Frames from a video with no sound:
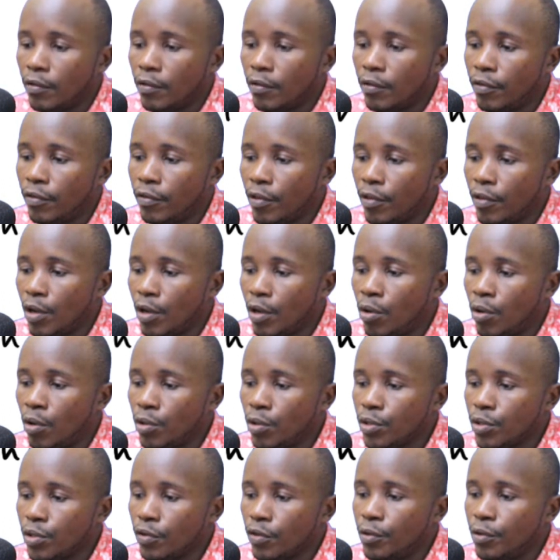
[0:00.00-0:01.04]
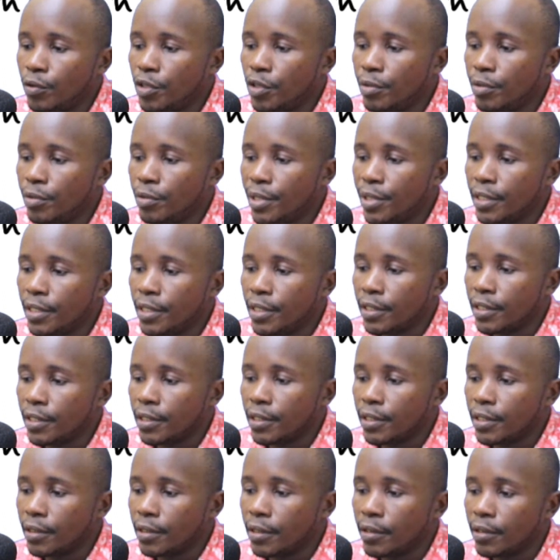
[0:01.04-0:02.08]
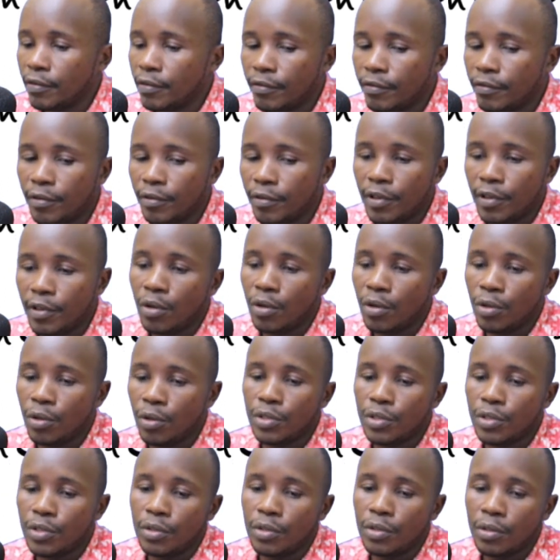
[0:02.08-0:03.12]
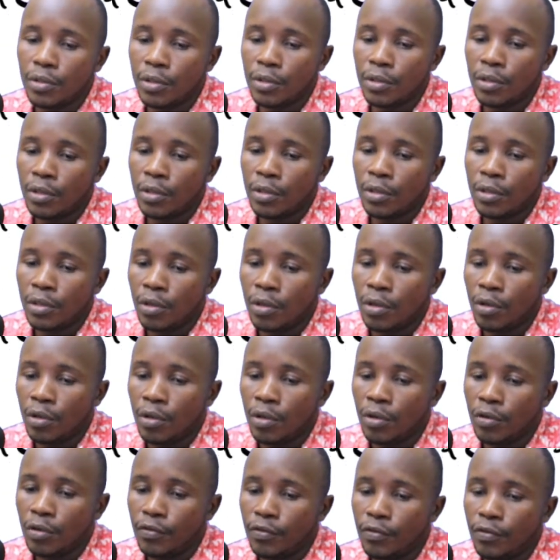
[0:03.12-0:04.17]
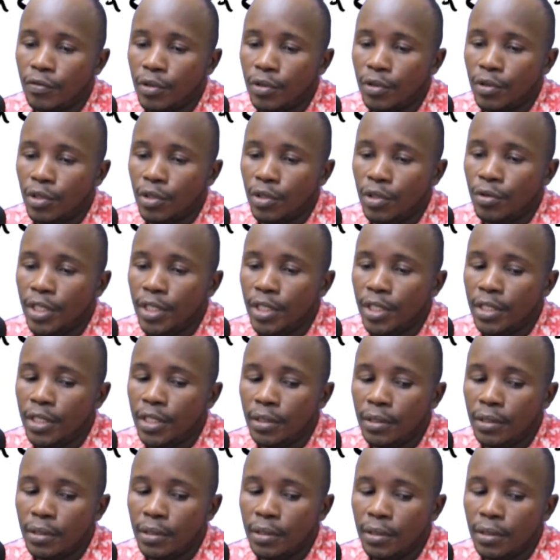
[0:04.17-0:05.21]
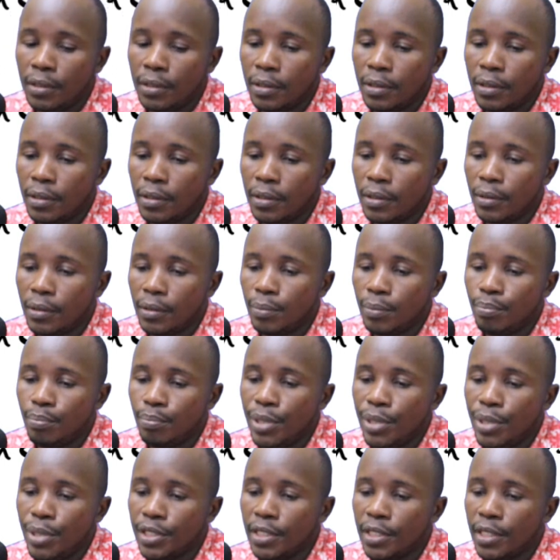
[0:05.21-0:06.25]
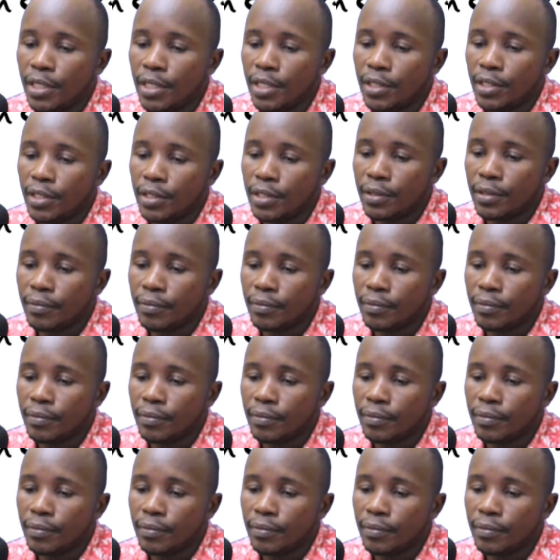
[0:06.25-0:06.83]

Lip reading: for the cost of doing business. For the cost of doing business.